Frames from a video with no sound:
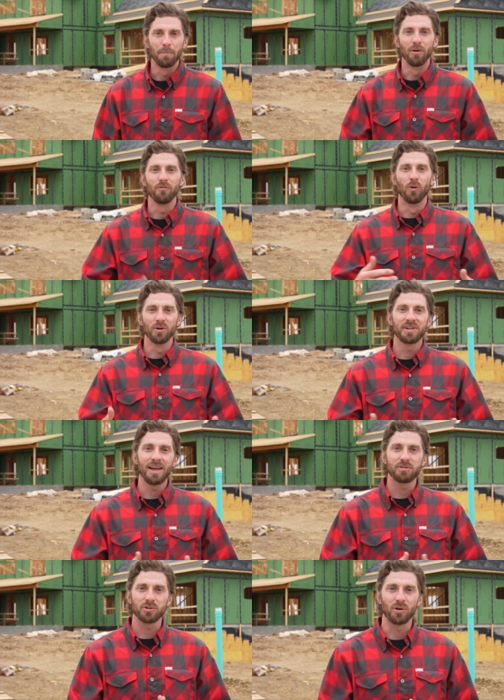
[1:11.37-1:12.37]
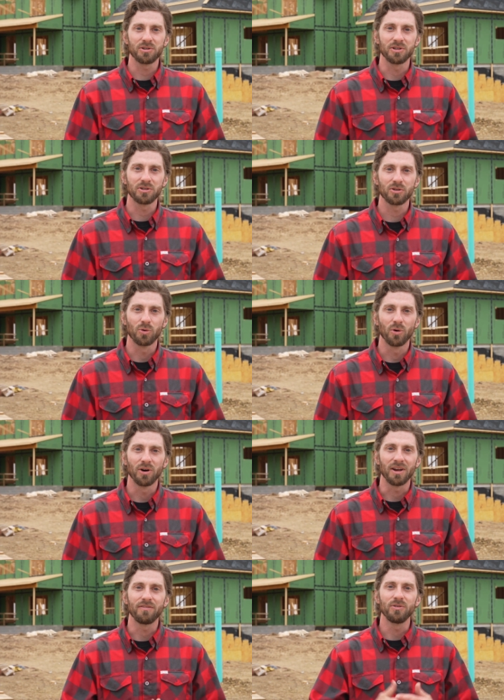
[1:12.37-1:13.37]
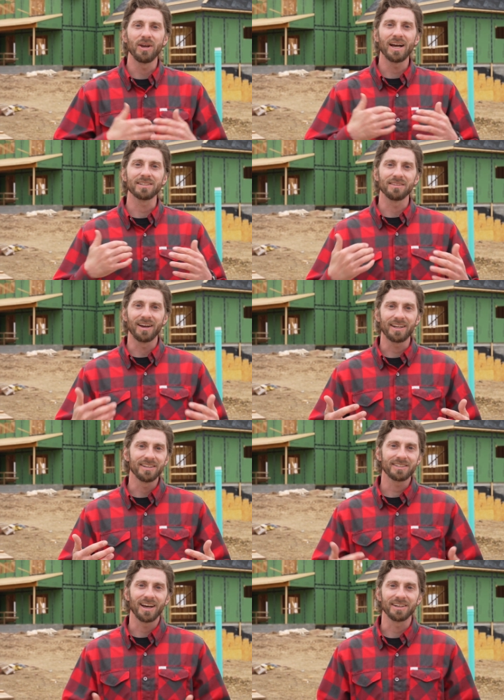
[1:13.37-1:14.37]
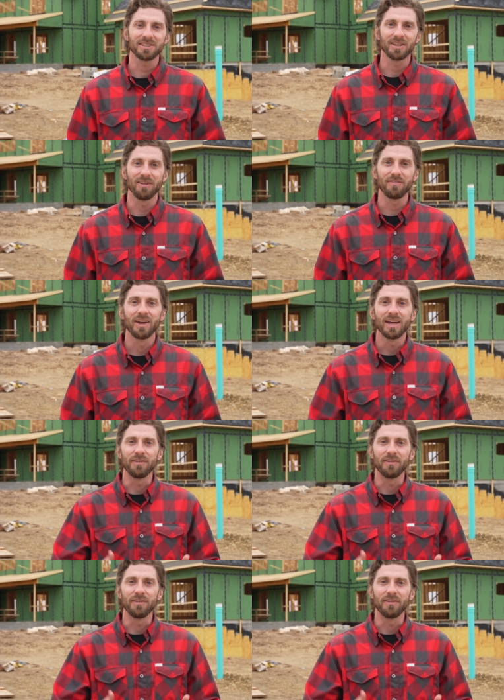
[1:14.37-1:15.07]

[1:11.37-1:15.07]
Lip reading: Before Dave starts this tour, if you guys like this kind of stuff,